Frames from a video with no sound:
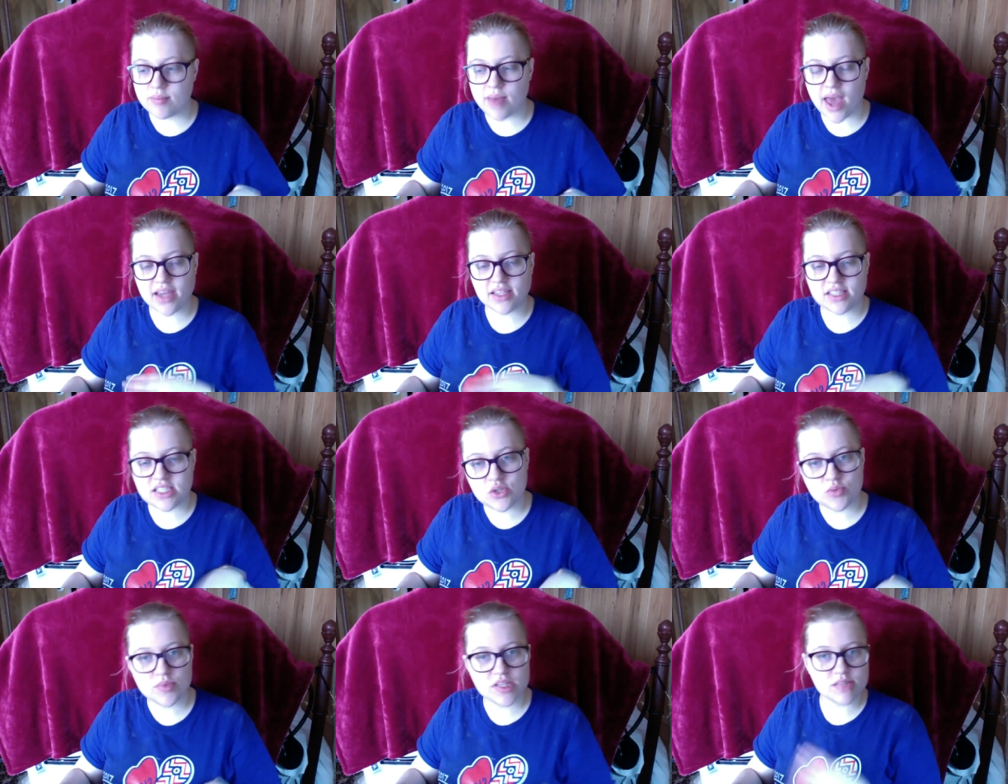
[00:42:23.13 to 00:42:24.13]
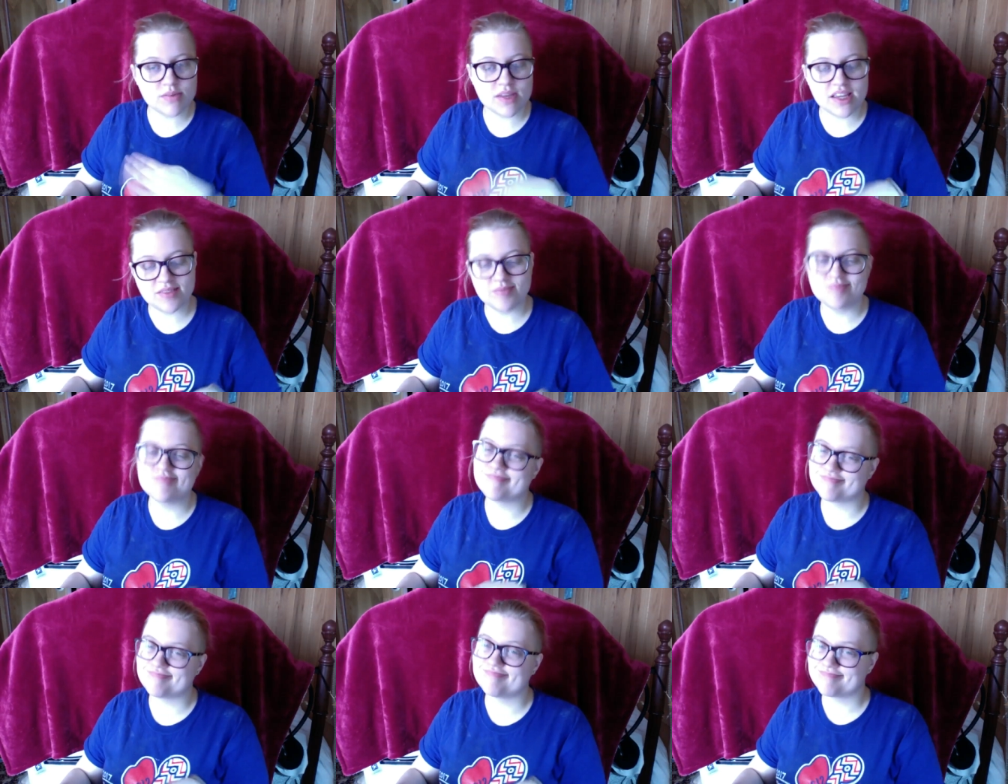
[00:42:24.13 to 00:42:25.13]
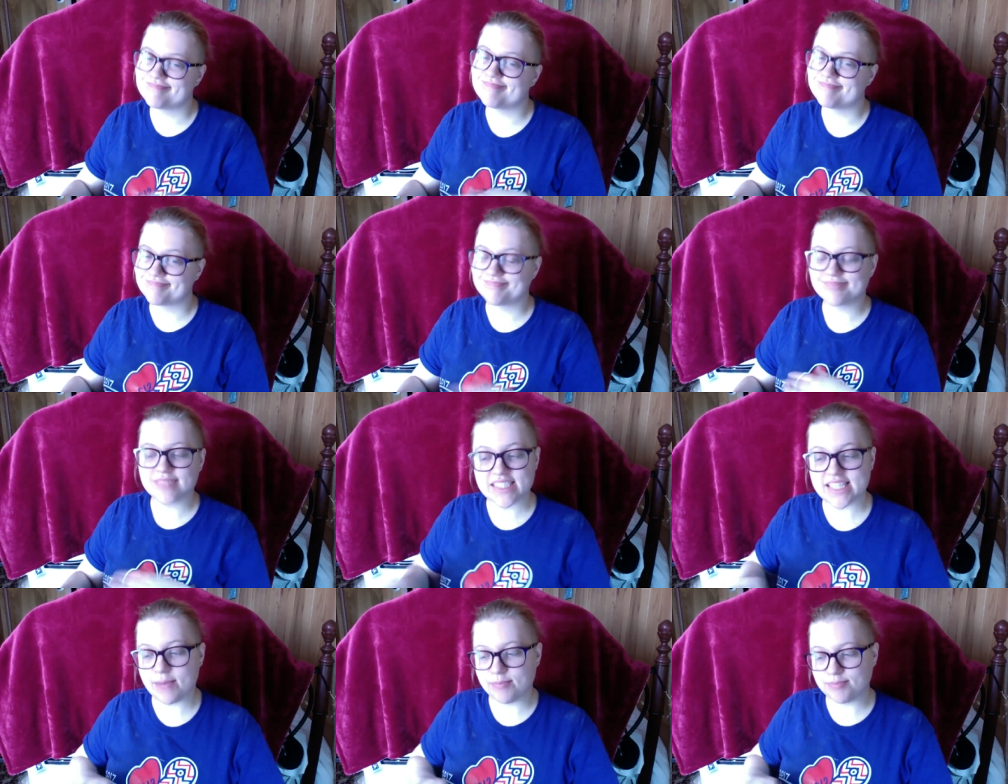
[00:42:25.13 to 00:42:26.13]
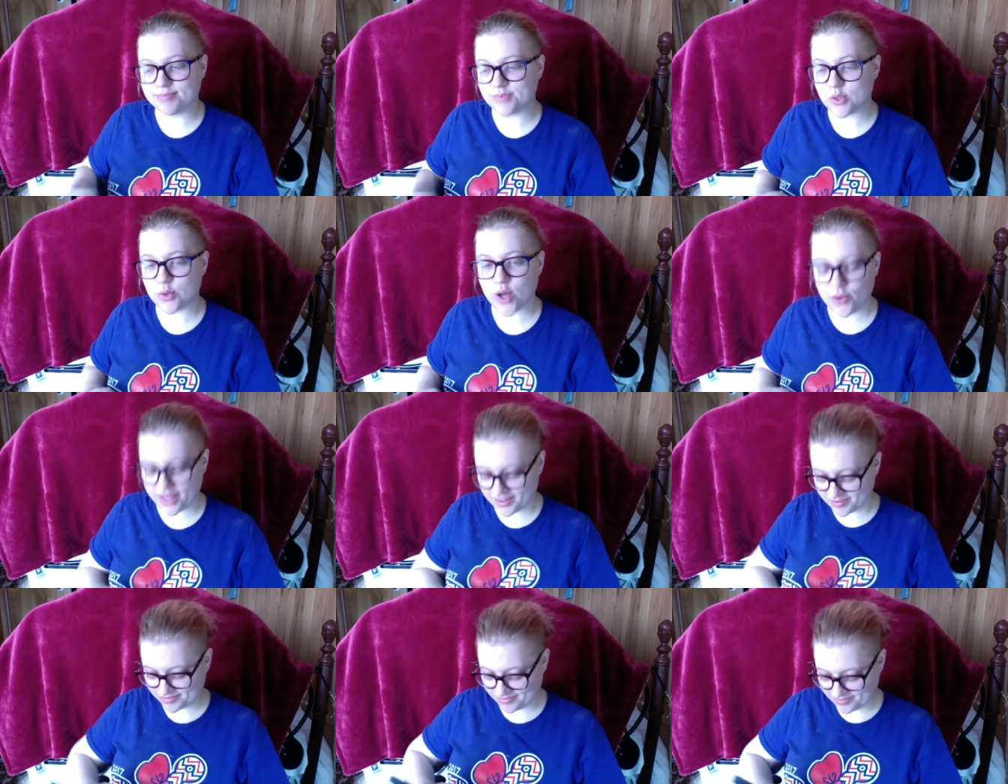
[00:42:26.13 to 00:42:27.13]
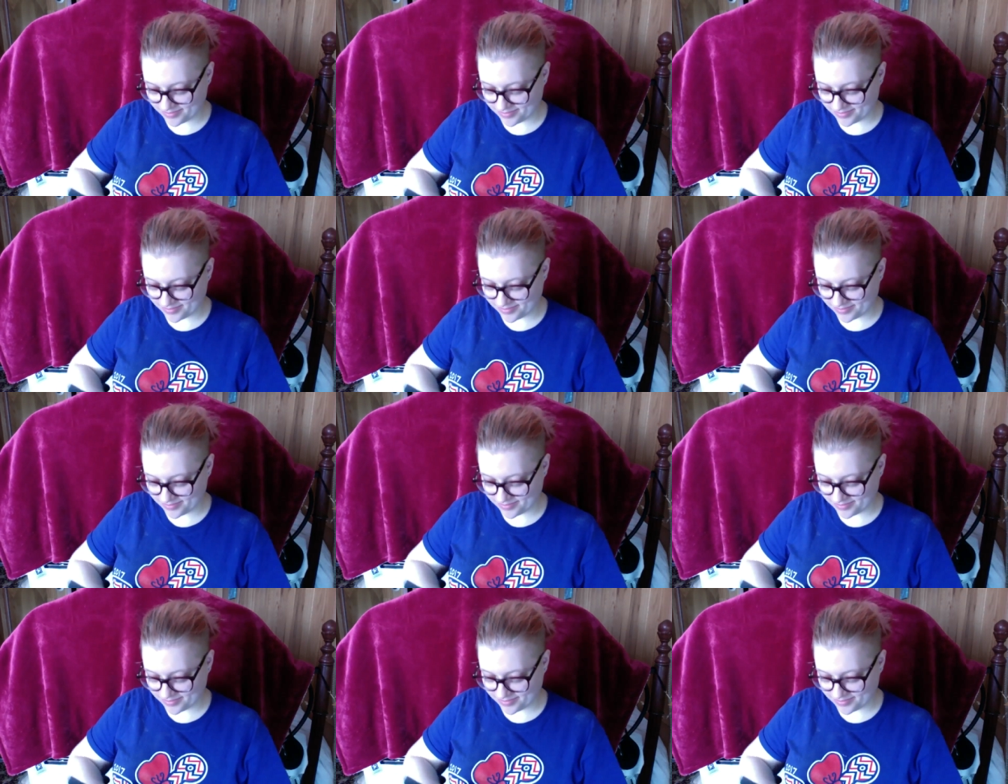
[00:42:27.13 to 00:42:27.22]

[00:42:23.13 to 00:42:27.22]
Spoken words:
I'm back. Did you miss me? Yep, you know it.